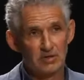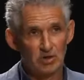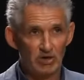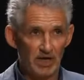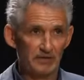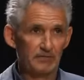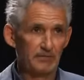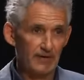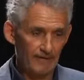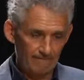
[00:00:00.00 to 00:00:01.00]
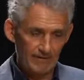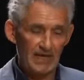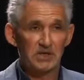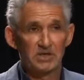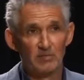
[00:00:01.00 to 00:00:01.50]
to try and
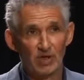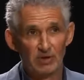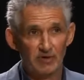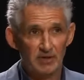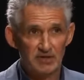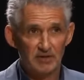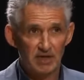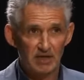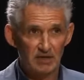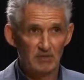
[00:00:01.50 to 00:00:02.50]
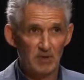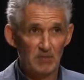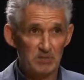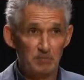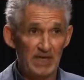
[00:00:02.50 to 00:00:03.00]
get to the bottom of it because I think it could be
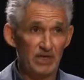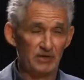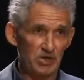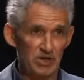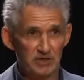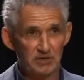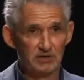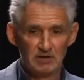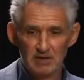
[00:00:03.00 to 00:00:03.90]
much bigger than just